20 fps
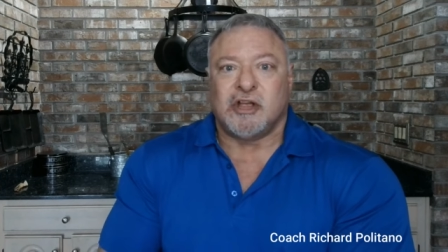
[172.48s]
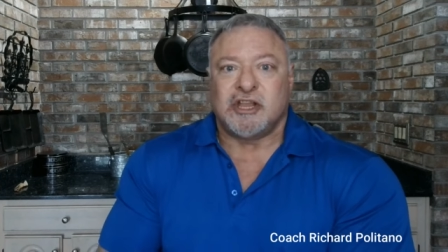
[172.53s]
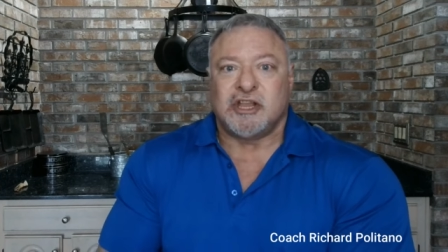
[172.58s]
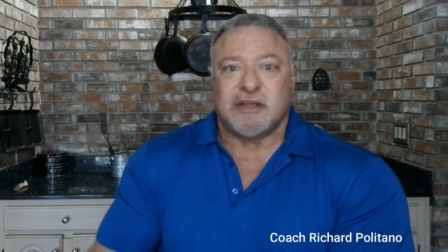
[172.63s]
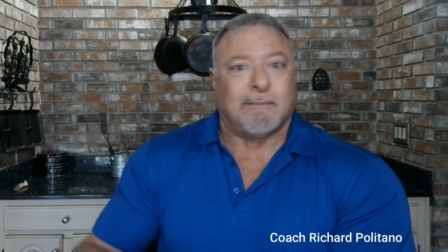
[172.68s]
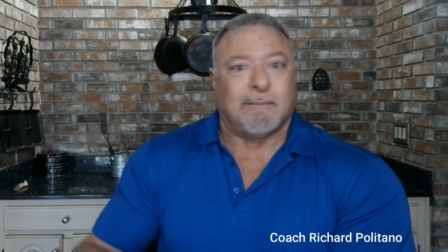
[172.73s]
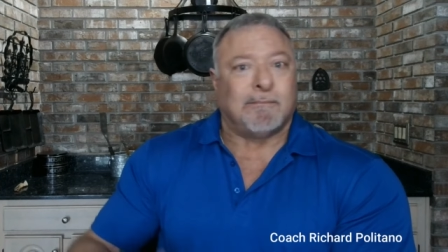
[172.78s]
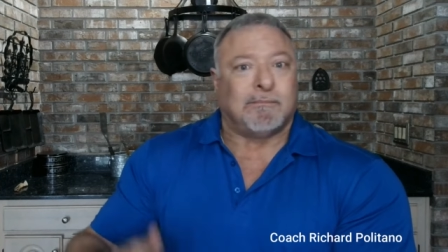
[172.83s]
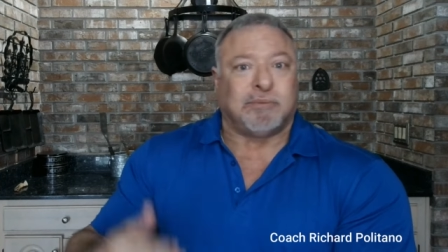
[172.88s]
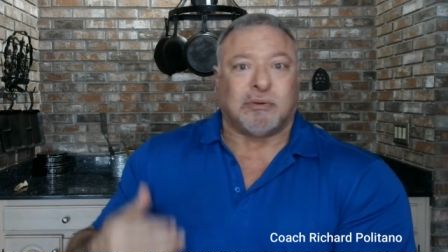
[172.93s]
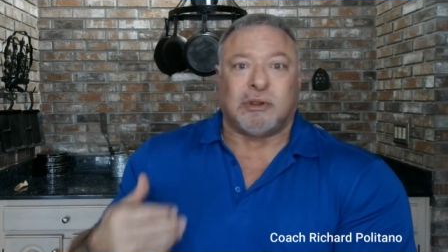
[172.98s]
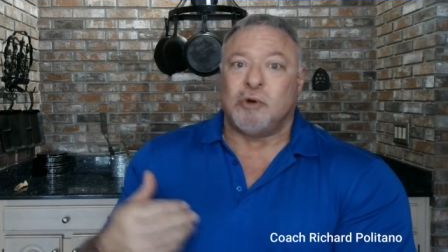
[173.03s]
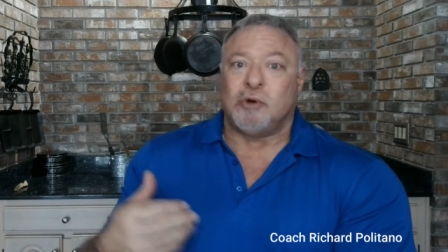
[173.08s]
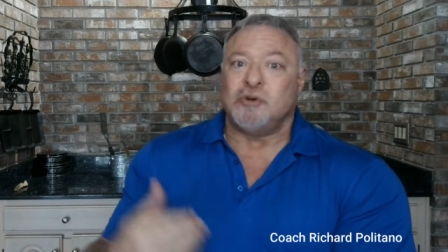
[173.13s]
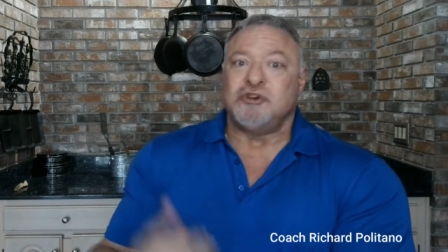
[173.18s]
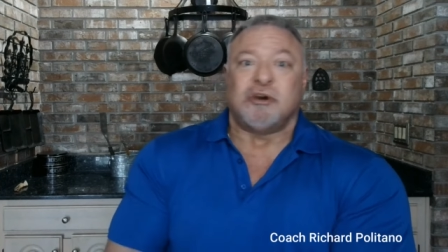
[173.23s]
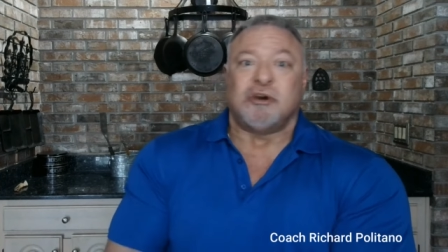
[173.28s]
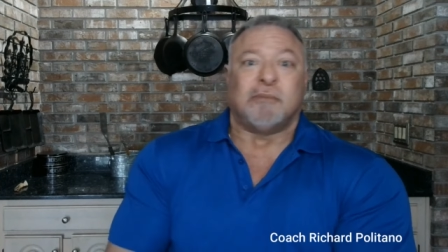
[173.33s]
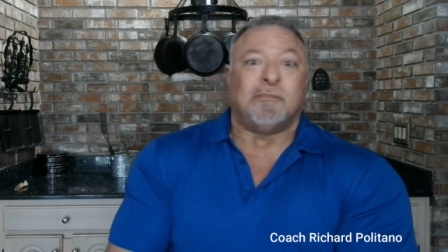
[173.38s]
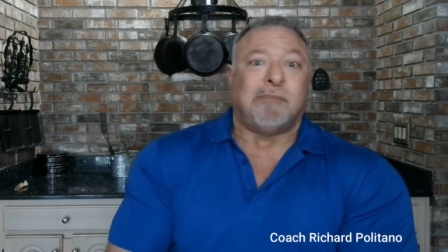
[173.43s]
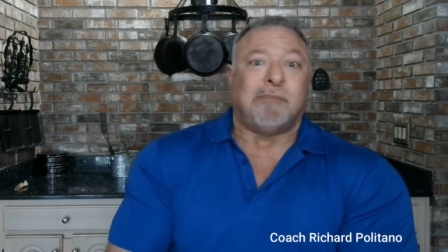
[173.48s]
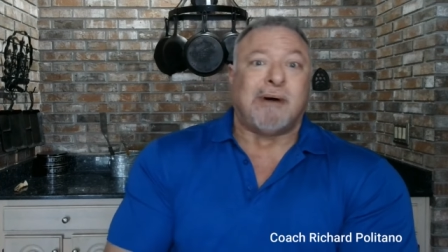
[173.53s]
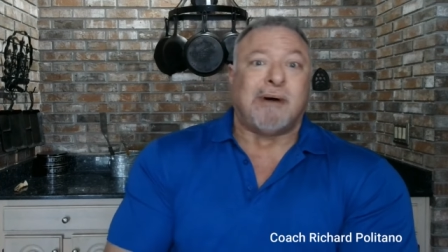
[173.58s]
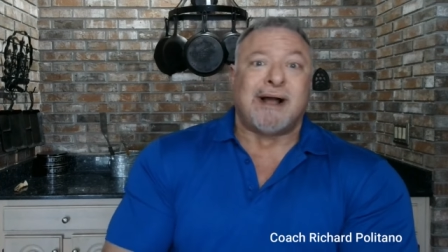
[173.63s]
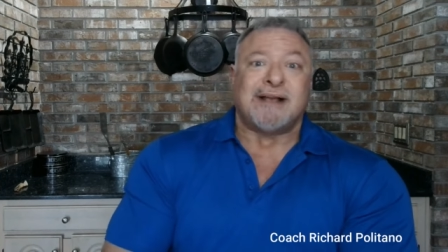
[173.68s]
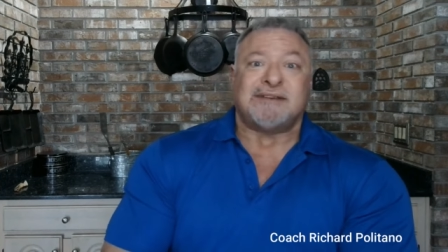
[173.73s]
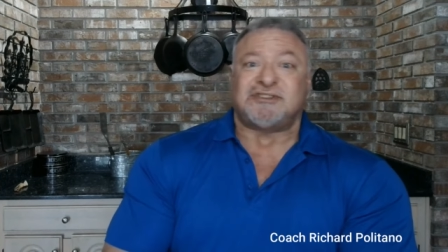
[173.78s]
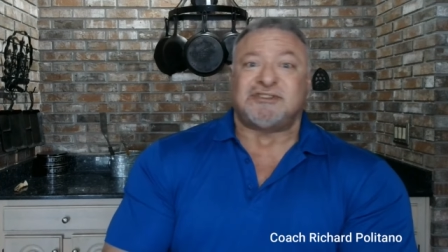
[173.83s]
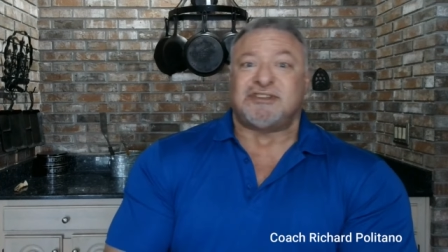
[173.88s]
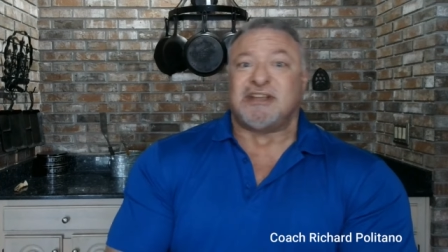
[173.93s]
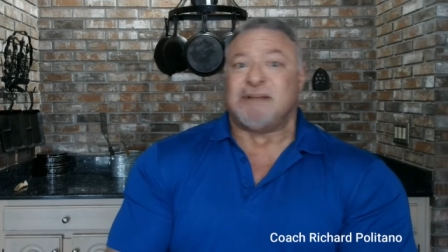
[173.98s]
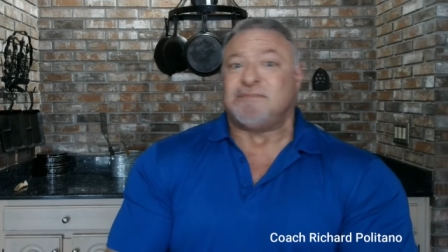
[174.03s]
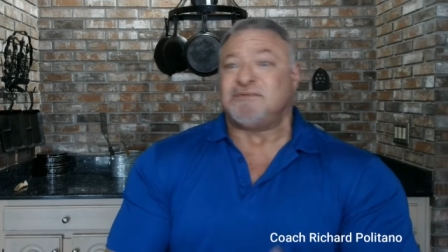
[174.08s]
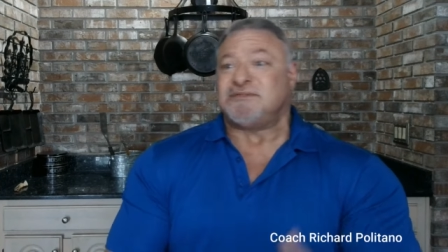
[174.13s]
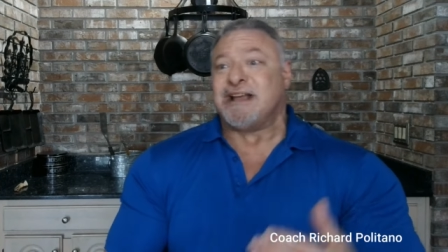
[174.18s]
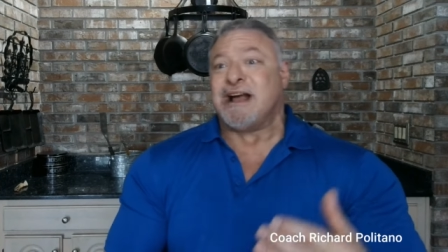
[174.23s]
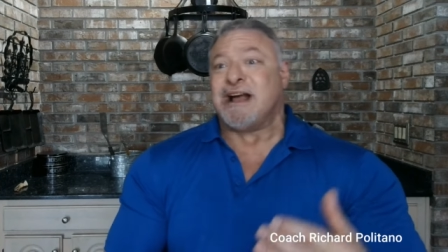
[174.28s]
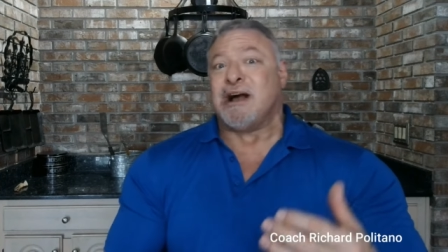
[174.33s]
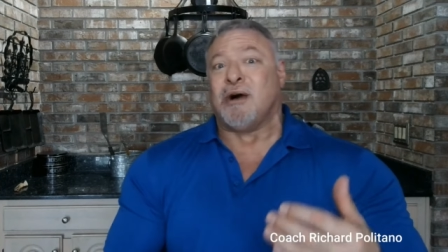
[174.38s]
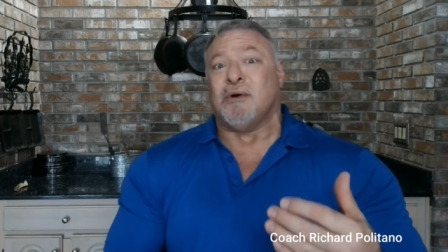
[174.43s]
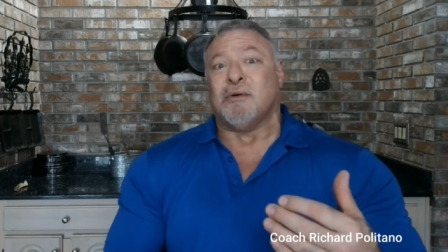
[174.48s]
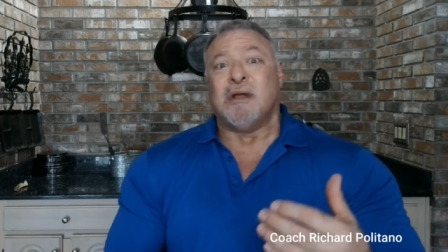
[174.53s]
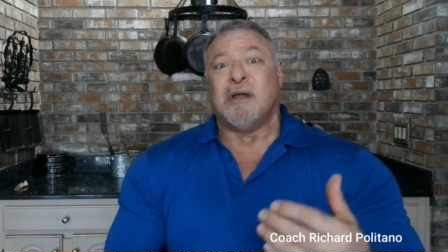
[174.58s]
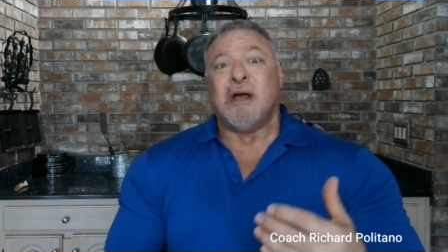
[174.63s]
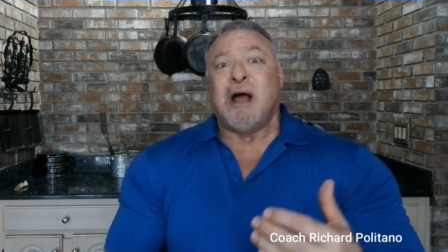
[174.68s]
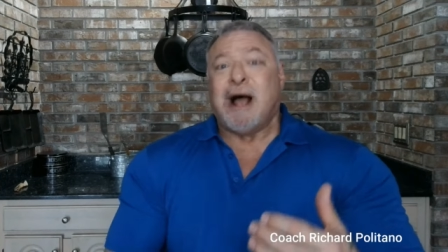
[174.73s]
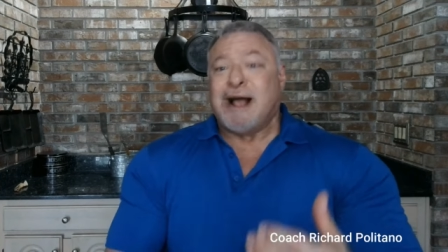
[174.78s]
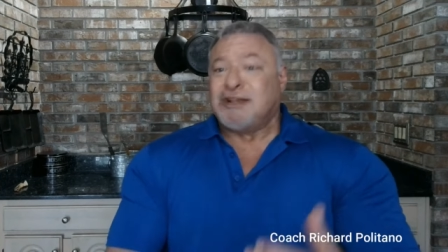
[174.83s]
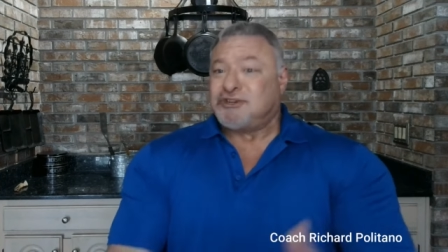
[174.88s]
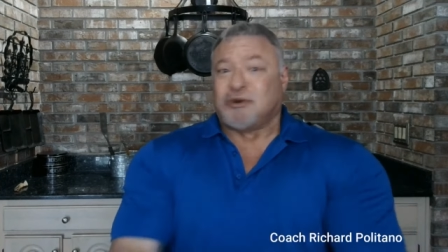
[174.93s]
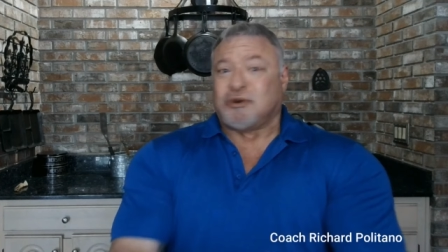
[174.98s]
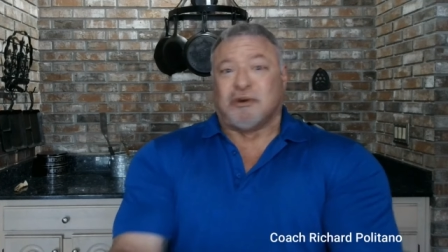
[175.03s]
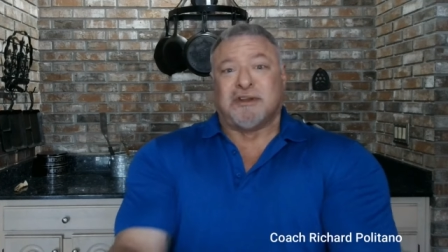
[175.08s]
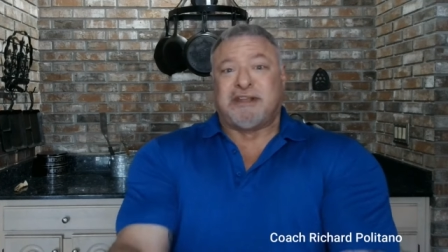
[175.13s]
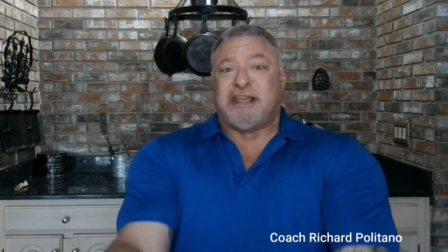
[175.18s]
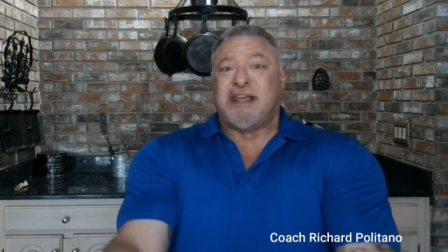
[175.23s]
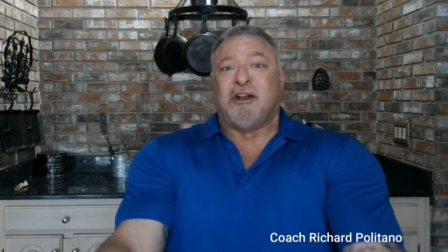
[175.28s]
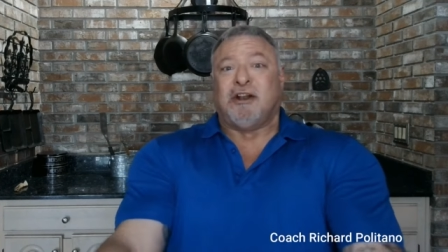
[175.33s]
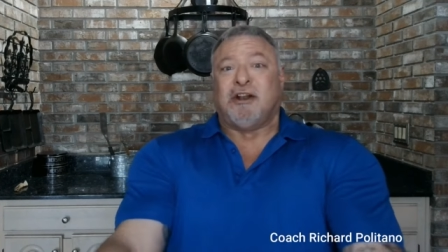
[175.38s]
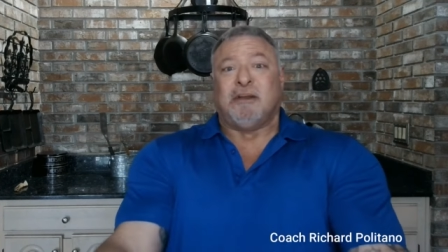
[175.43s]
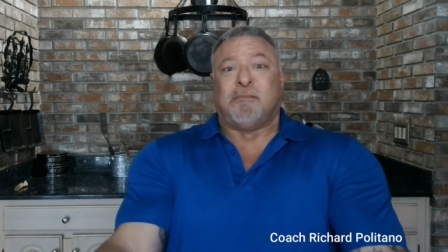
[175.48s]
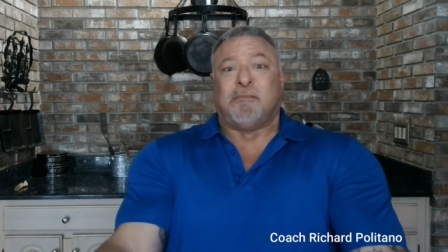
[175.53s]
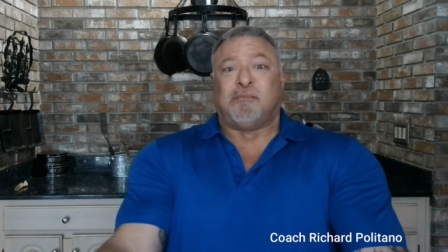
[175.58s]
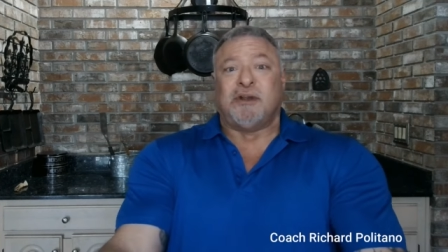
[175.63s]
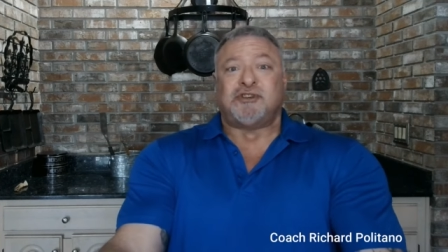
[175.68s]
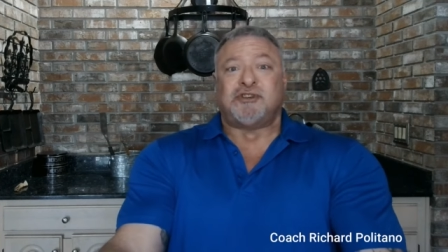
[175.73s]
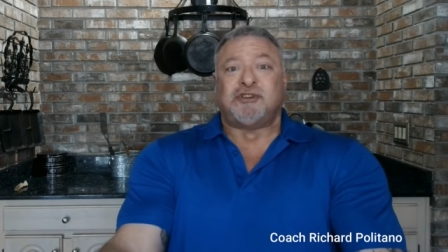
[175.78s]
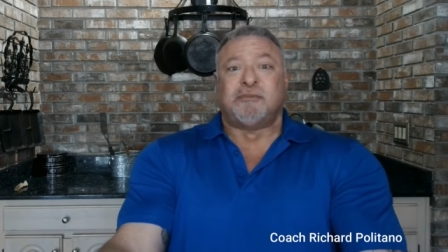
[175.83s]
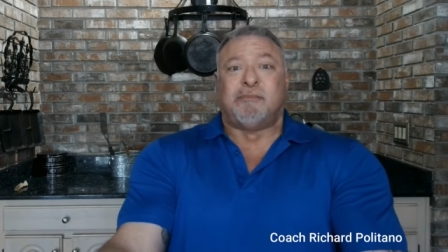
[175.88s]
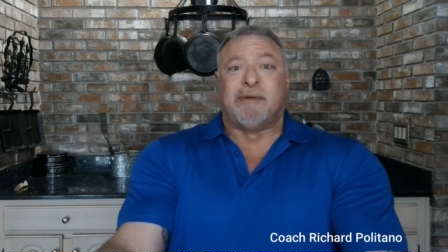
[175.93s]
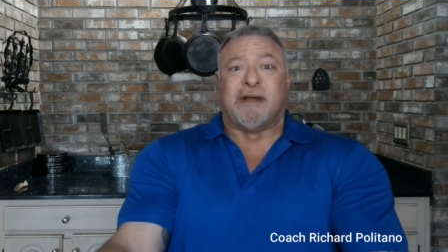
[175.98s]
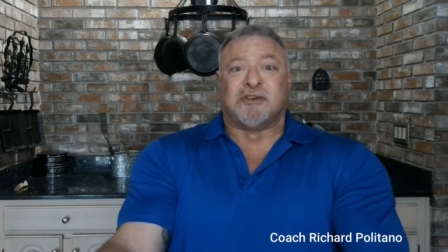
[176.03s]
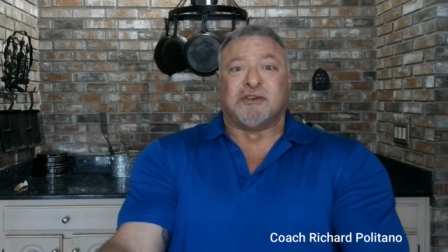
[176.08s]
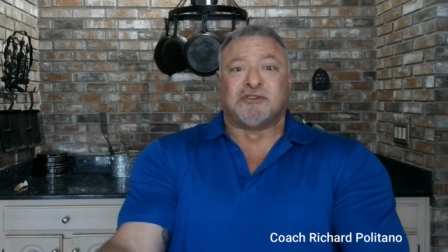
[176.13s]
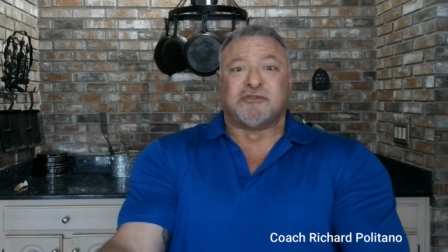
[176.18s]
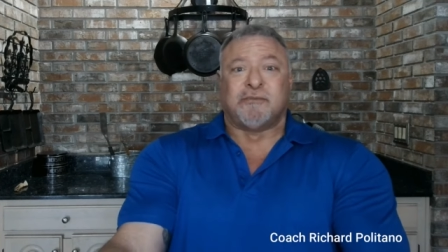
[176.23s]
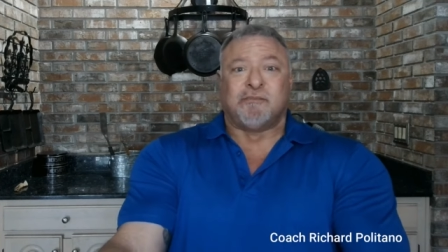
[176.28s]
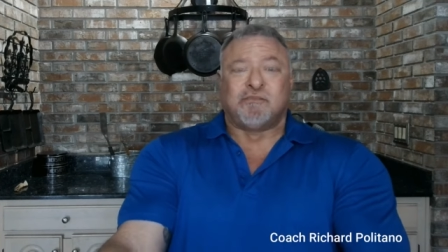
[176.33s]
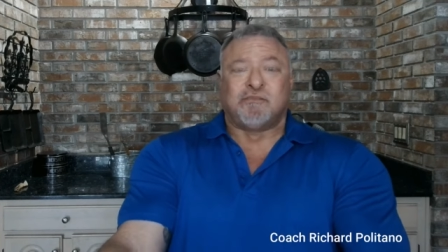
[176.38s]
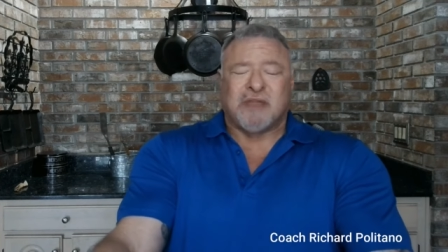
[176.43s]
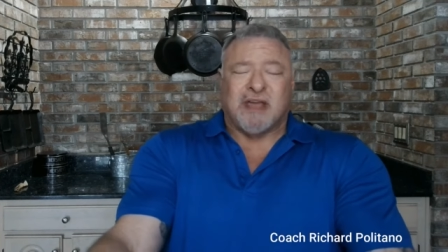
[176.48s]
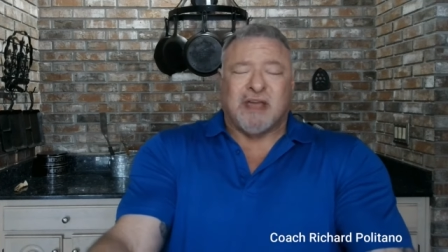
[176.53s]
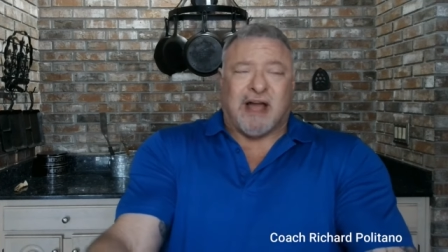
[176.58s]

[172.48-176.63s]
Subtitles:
You've blown your biceps out. I saw a kid on a preacher bench.